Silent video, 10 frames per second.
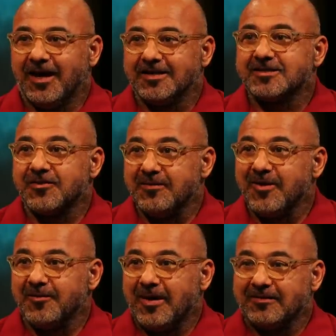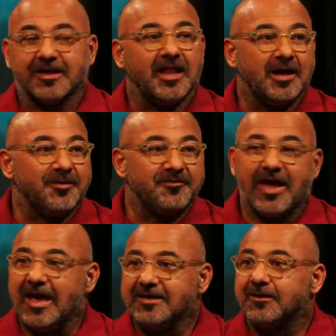uh, screaming exactly. about no, the climate course, of
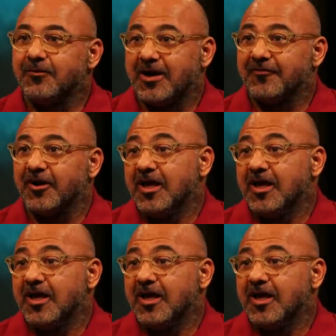hate of and course. whatever.